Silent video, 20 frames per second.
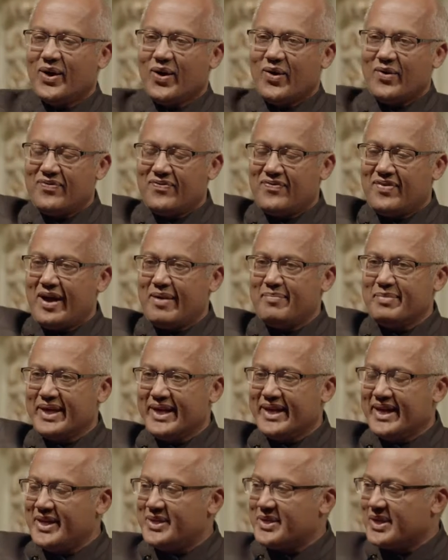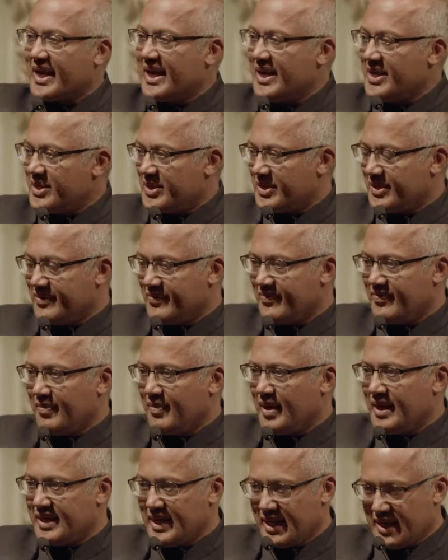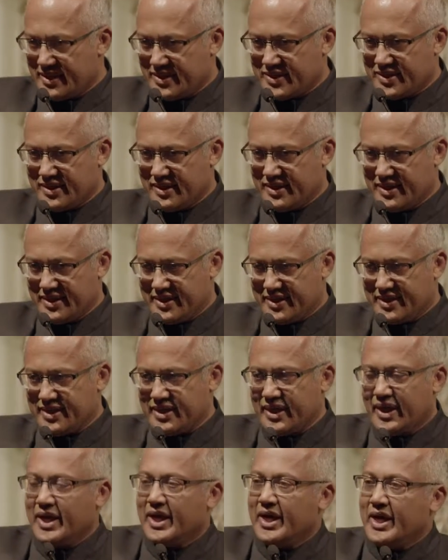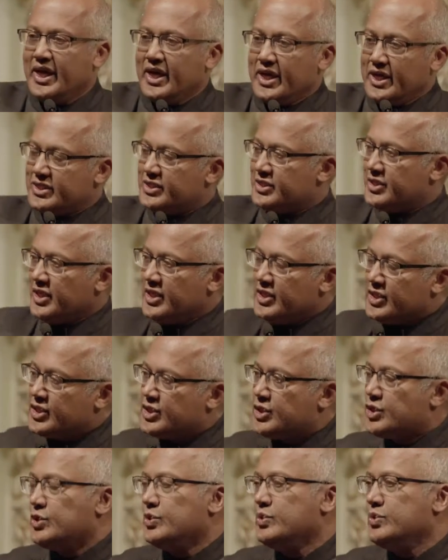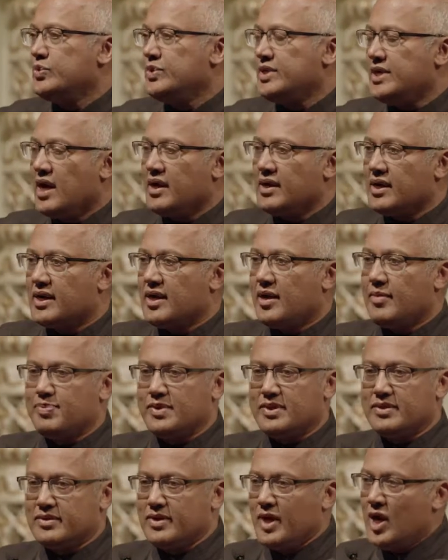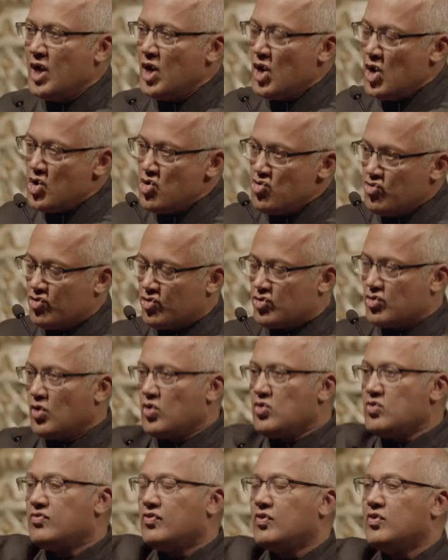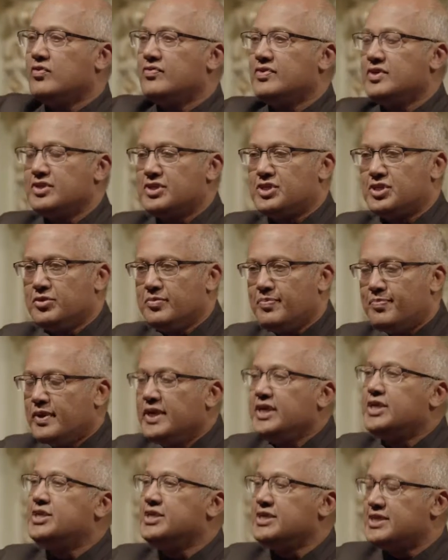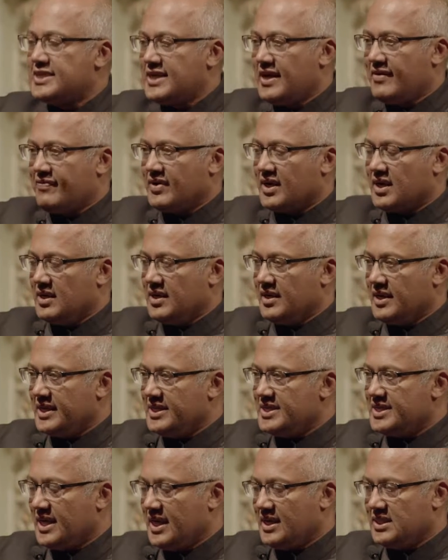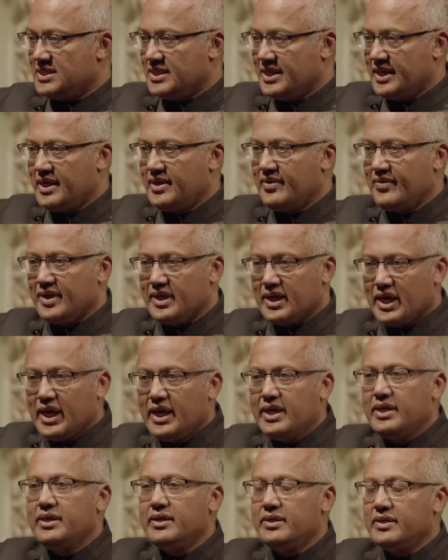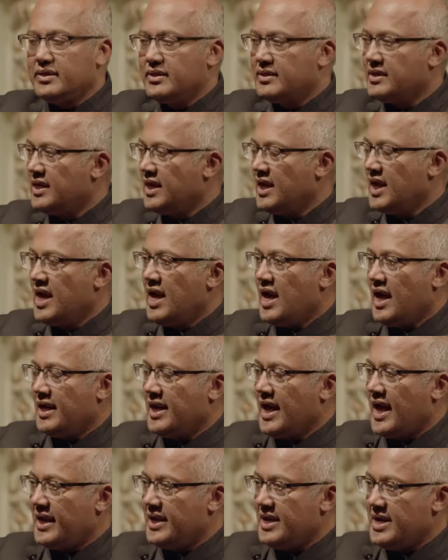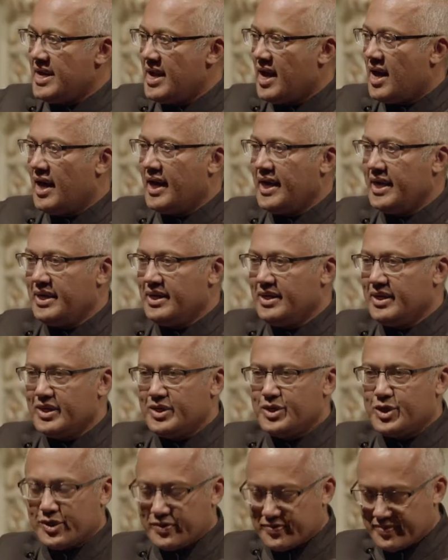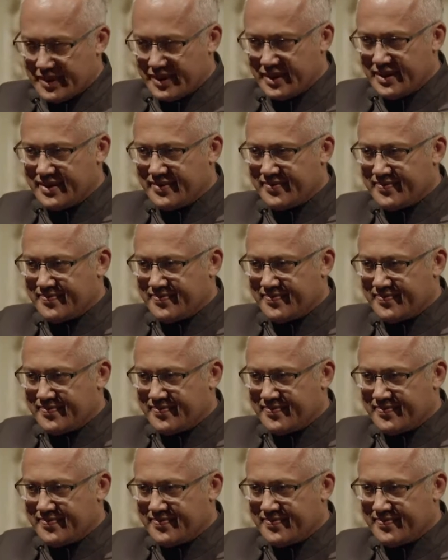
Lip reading: of farming and education from my dad's side. It's these two young couple drove over to British East Africa in Tanzania, in Kenya, and had nine children.